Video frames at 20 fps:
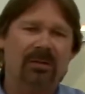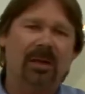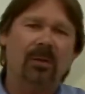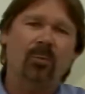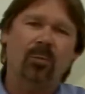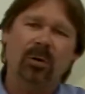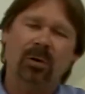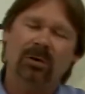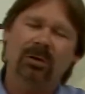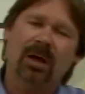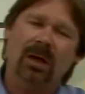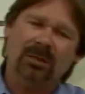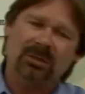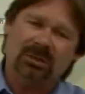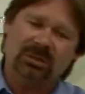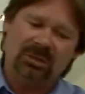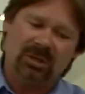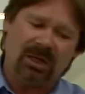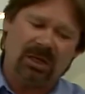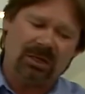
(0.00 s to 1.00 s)
They will not
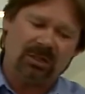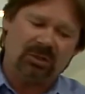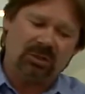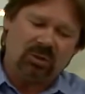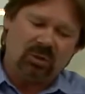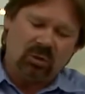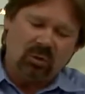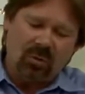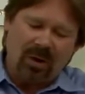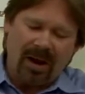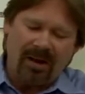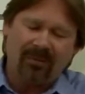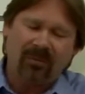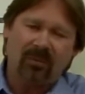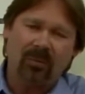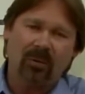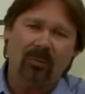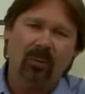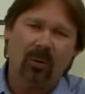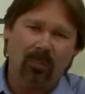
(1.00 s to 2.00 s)
stick to a
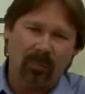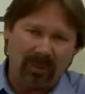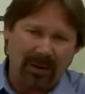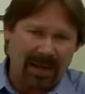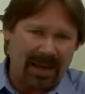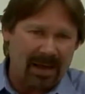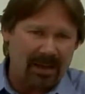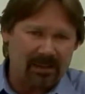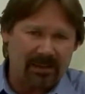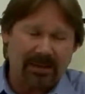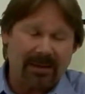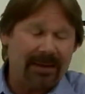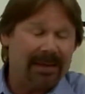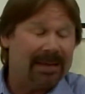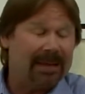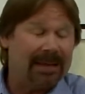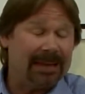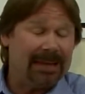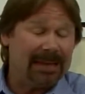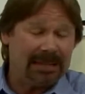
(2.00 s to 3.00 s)
thermoplastic
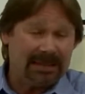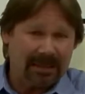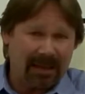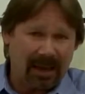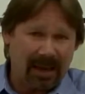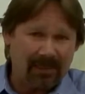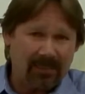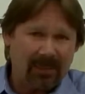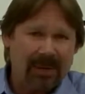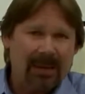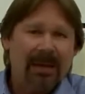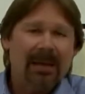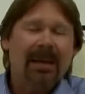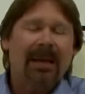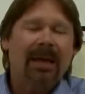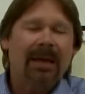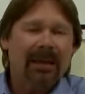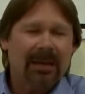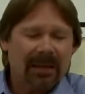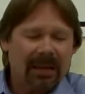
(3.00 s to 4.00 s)
in any tape
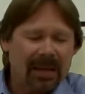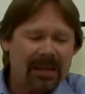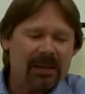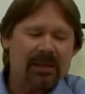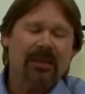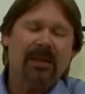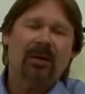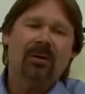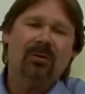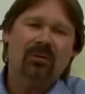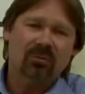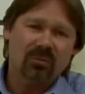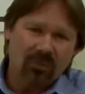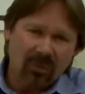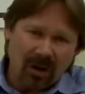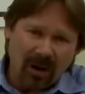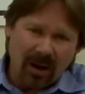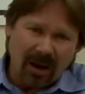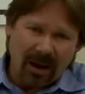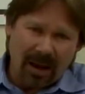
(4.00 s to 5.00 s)
unless they are
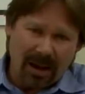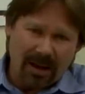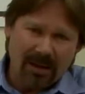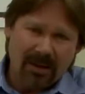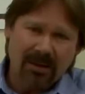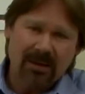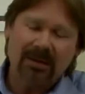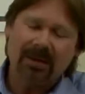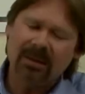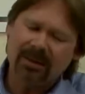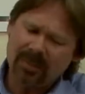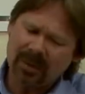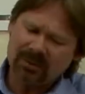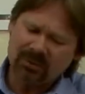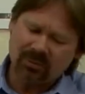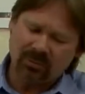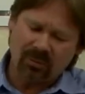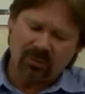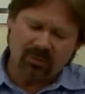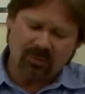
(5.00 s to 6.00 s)
dry. You need to make
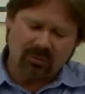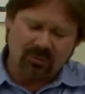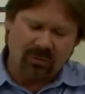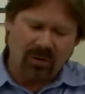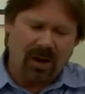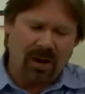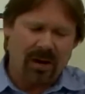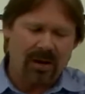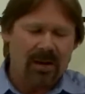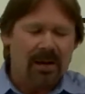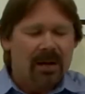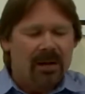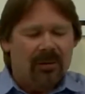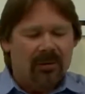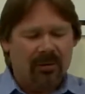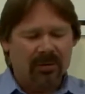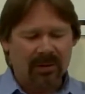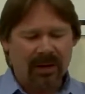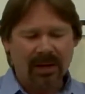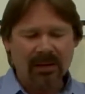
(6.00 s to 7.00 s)
sure those are dry.
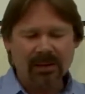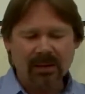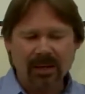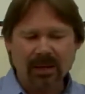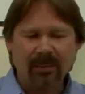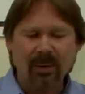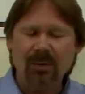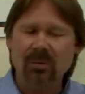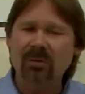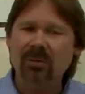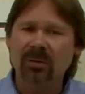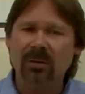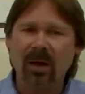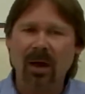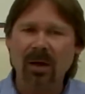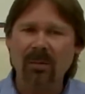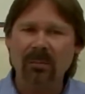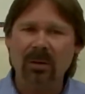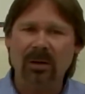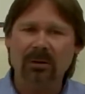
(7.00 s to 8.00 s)
So the nice thing about using the
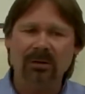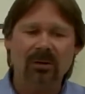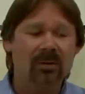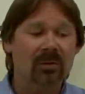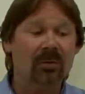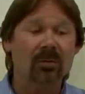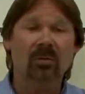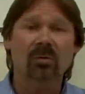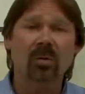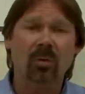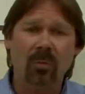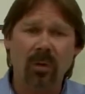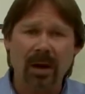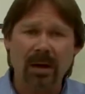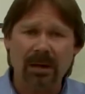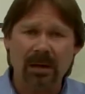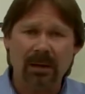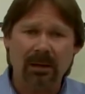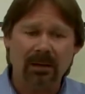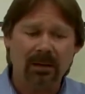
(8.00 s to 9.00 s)
hot melt is there's no
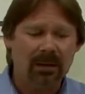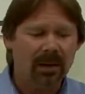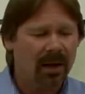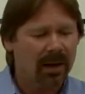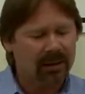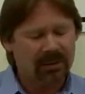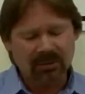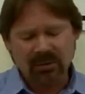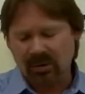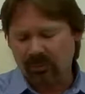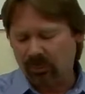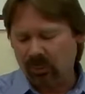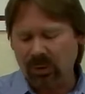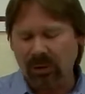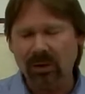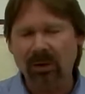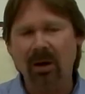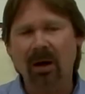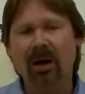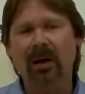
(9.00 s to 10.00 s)
waiting. I can just
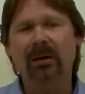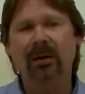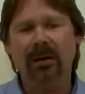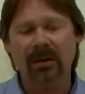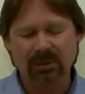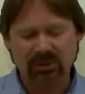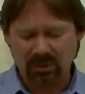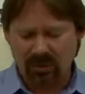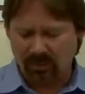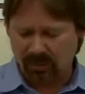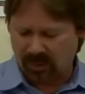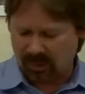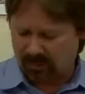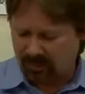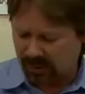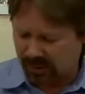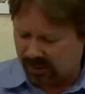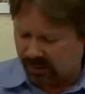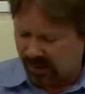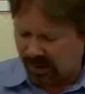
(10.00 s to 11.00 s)
put it on and start burning
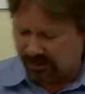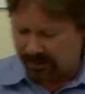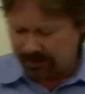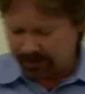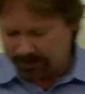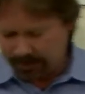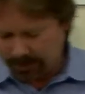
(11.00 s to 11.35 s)
my seam.